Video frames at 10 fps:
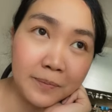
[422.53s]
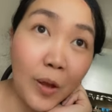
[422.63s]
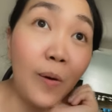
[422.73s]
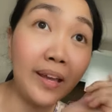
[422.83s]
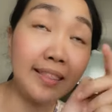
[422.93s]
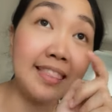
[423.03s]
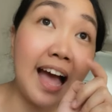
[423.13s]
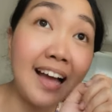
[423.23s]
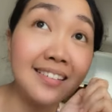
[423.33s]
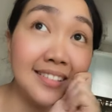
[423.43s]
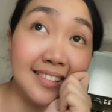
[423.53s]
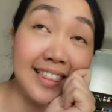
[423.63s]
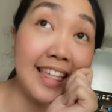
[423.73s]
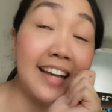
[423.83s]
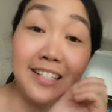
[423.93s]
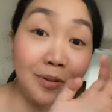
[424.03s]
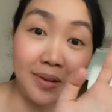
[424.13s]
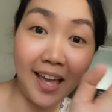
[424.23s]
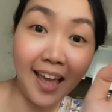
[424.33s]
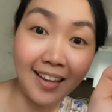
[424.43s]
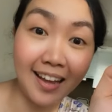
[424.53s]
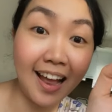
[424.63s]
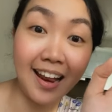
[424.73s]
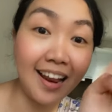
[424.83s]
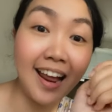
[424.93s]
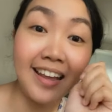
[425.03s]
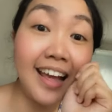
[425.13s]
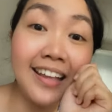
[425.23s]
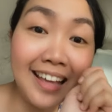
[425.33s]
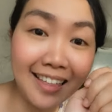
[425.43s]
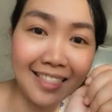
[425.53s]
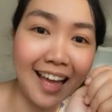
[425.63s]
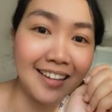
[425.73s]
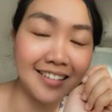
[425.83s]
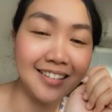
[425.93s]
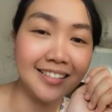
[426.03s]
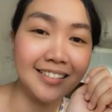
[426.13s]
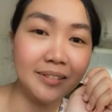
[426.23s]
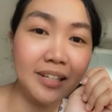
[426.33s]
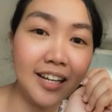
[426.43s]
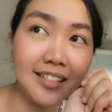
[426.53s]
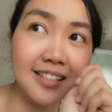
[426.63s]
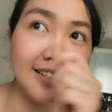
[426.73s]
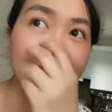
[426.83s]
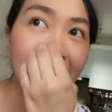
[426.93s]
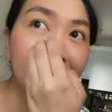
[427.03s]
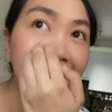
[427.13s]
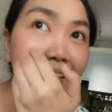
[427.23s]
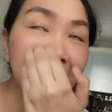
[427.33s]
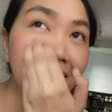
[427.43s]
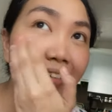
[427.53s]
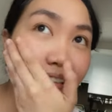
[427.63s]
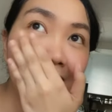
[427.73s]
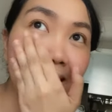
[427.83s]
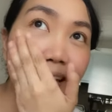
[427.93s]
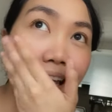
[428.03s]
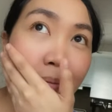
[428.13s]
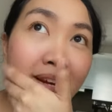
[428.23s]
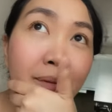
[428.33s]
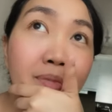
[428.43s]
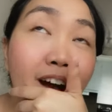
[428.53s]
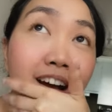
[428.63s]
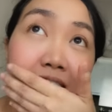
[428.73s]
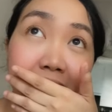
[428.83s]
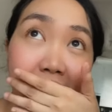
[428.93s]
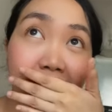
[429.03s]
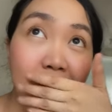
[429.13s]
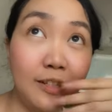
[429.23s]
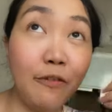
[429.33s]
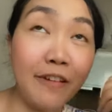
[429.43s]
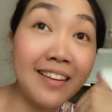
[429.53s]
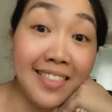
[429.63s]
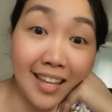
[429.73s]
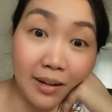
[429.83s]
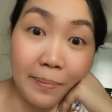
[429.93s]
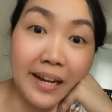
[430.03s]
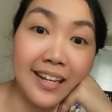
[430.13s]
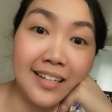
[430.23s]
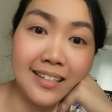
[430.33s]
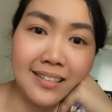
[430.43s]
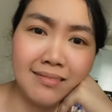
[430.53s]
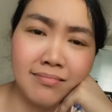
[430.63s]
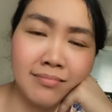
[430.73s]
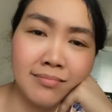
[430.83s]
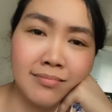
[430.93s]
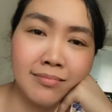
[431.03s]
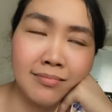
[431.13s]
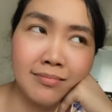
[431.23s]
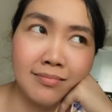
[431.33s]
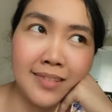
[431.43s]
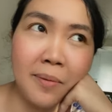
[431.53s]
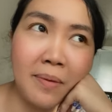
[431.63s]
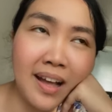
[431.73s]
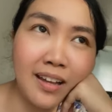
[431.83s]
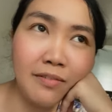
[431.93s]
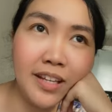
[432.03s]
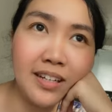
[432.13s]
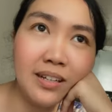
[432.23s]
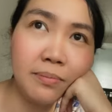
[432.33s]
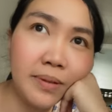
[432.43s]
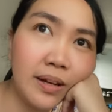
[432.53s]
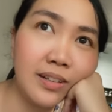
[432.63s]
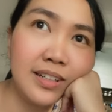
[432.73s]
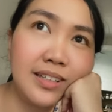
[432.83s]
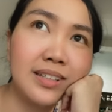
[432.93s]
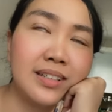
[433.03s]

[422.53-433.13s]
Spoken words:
Okay, that is okay. I get that. Because, I mean, I'm not offended by it. Am I offended about it?